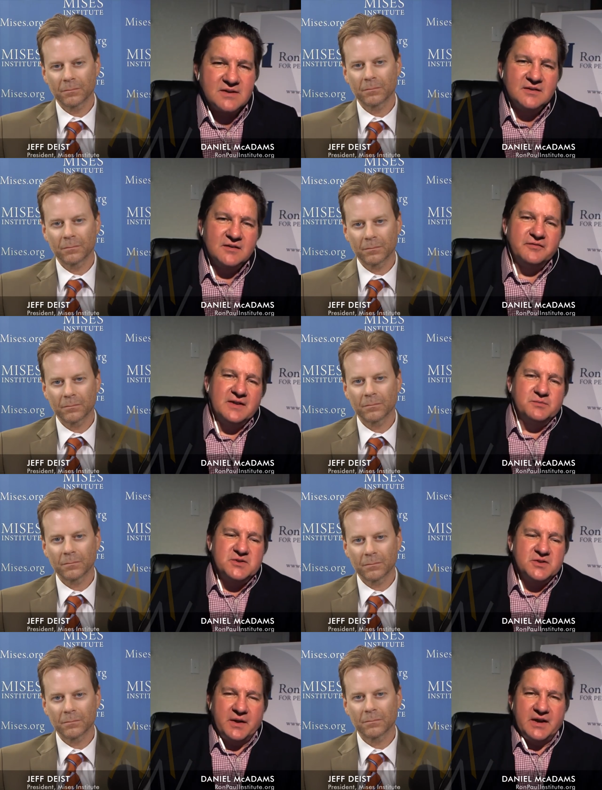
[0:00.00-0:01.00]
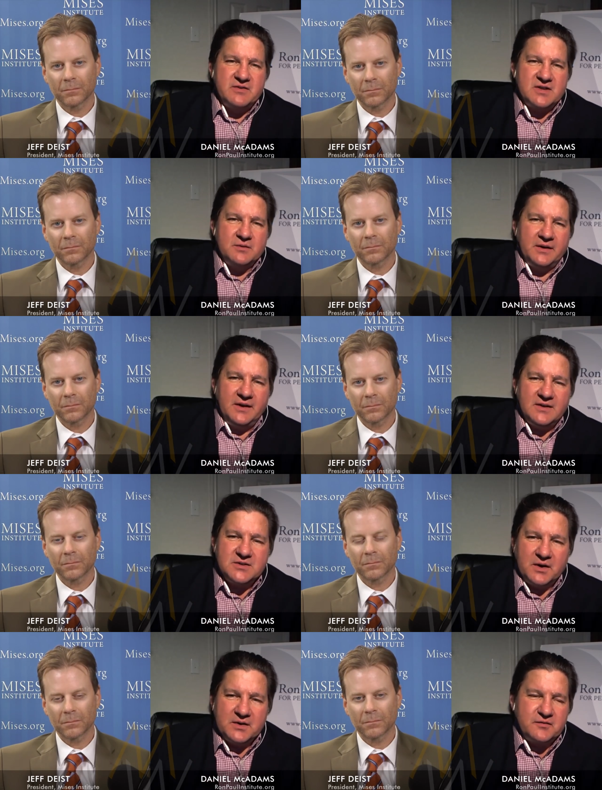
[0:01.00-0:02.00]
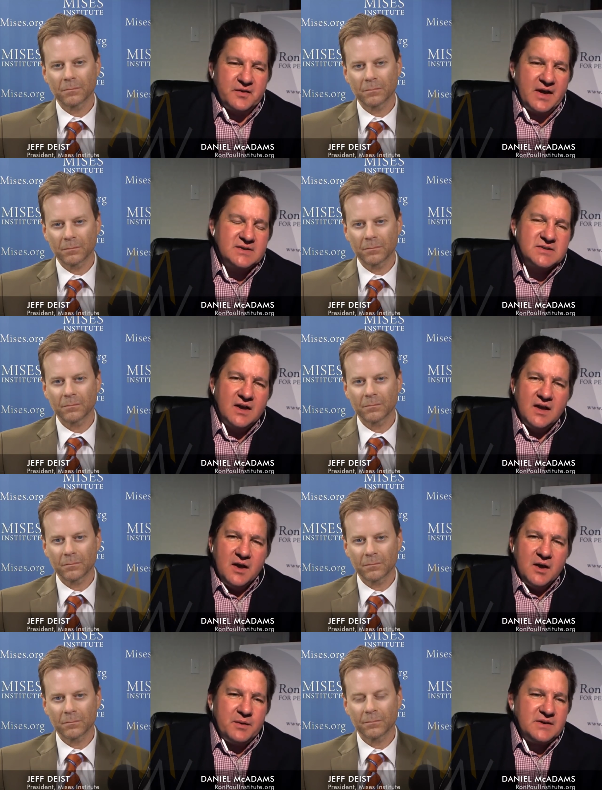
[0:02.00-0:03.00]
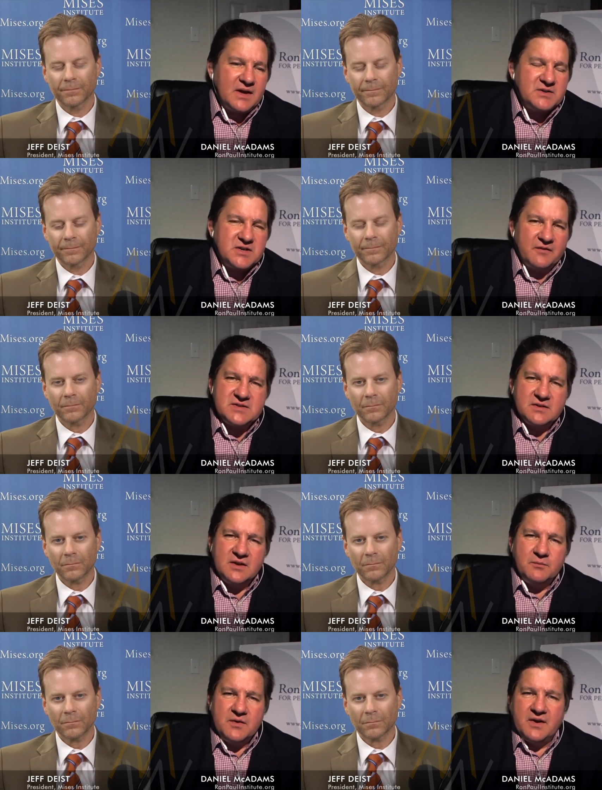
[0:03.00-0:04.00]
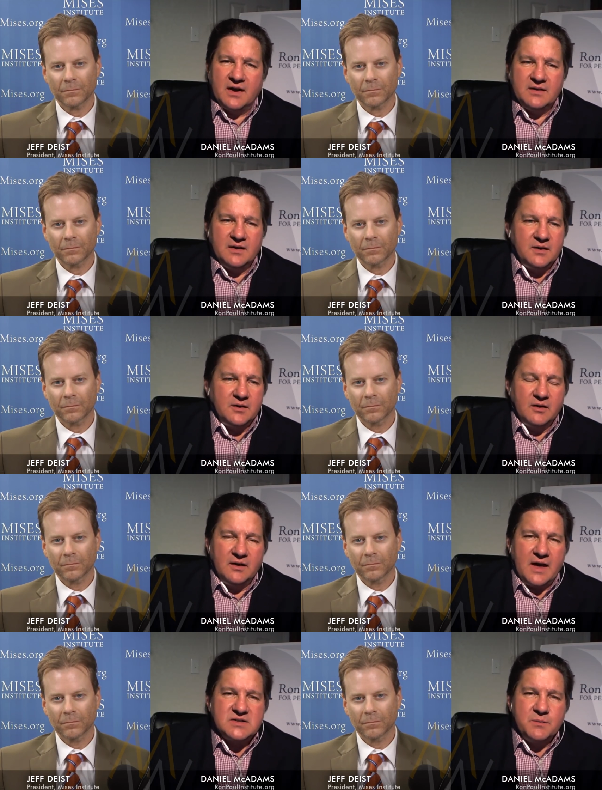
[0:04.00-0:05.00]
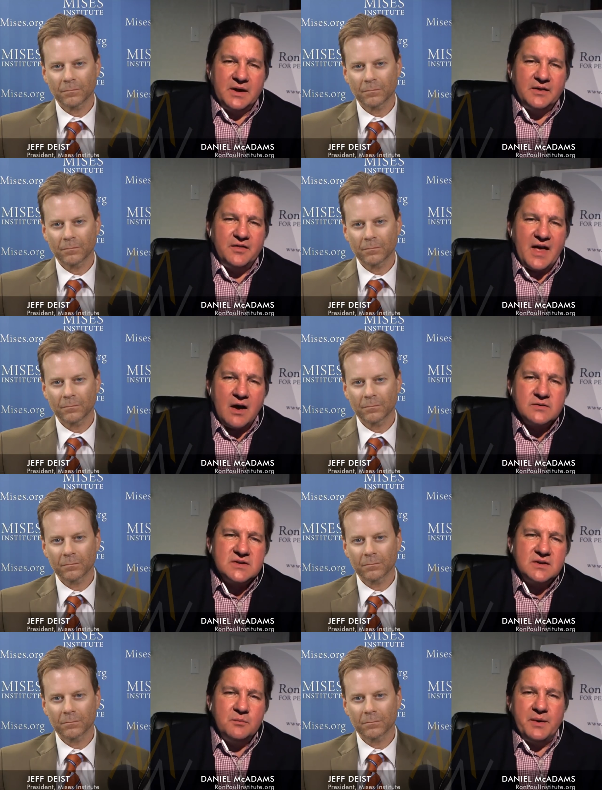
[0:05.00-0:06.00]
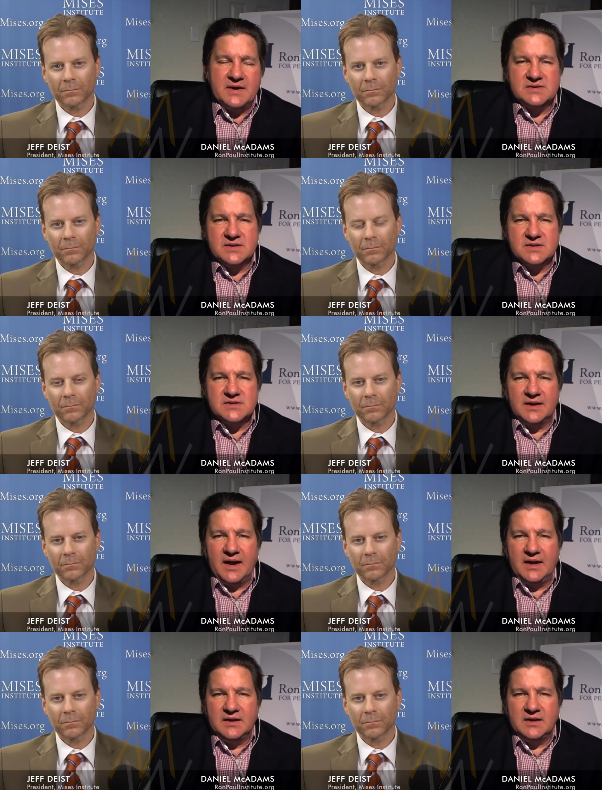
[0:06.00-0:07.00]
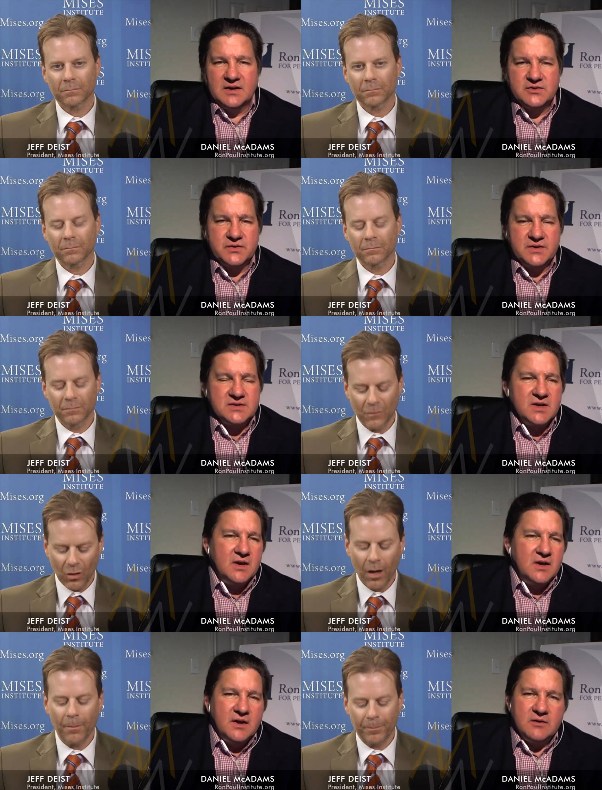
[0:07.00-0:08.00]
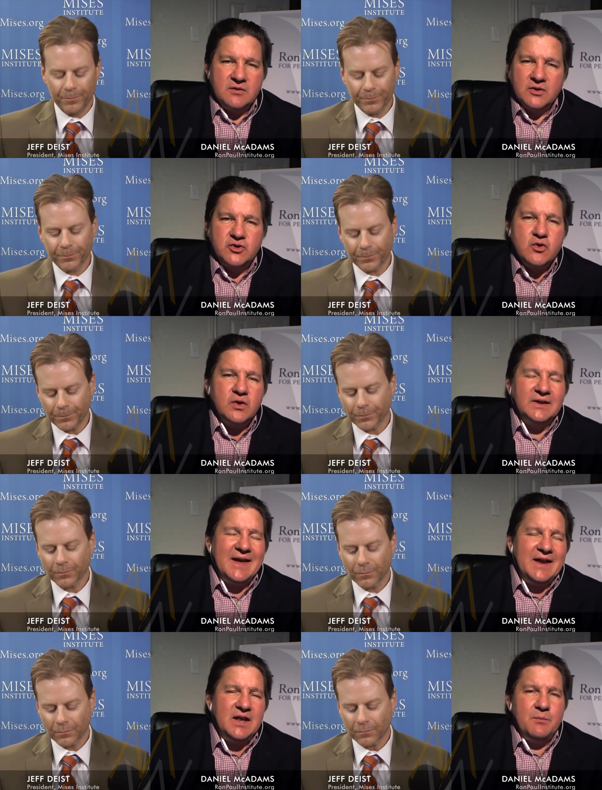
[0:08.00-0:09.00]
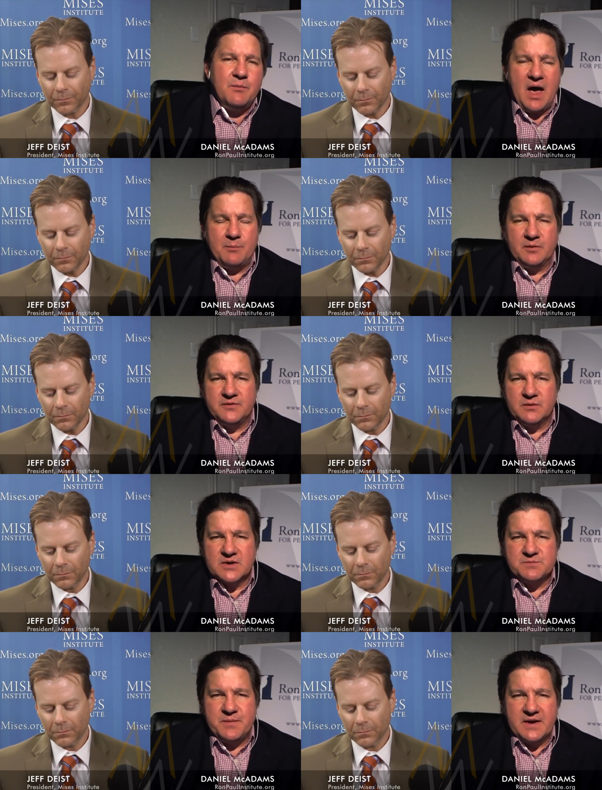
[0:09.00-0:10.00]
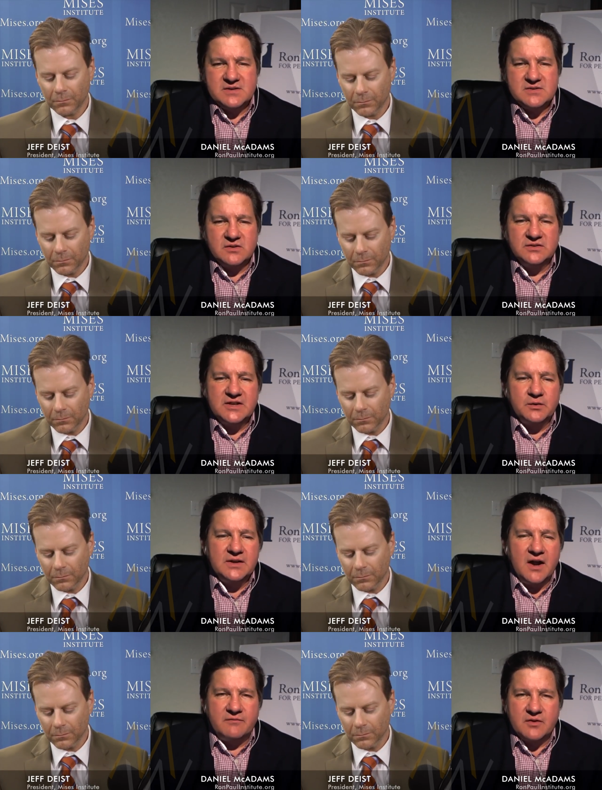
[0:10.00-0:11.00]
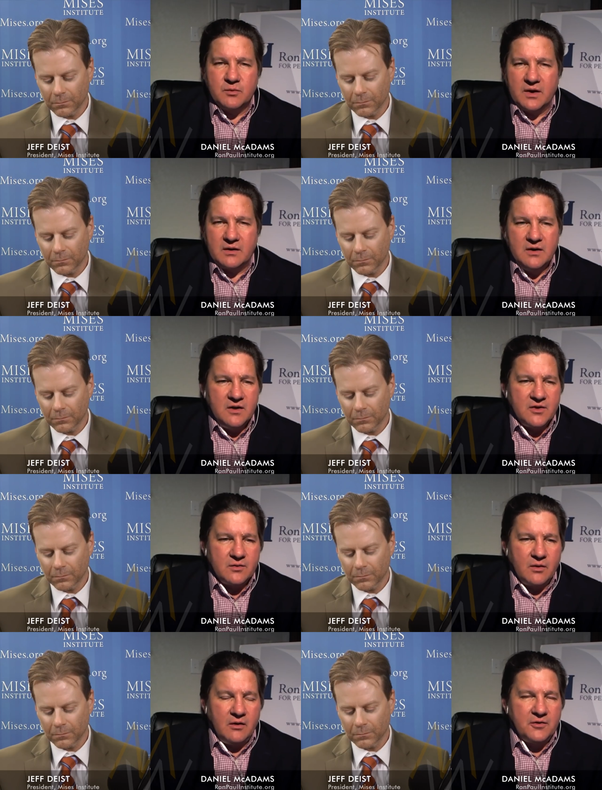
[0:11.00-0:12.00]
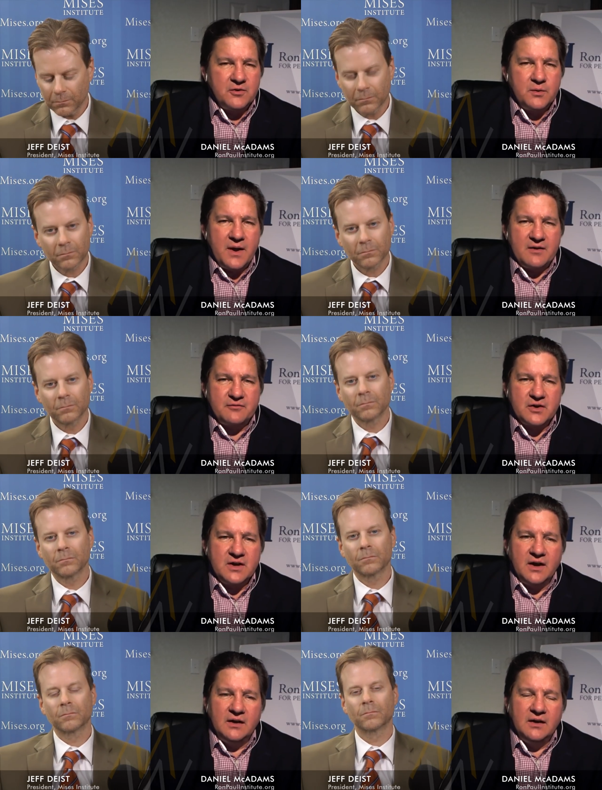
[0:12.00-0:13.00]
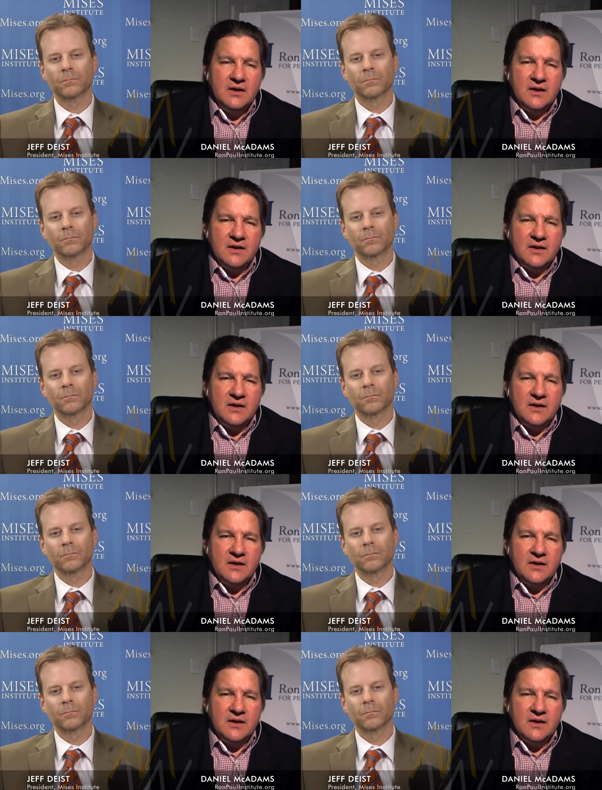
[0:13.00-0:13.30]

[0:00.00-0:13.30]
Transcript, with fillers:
Speaker 1: than defense. We should spend everything we need to on defense. But yeah, Jeff, we've got, you know, estimated 1,000 bases in 80 countries. Okay. You can Google any map of U.S. bases. They're literally everywhere. They're all through Africa.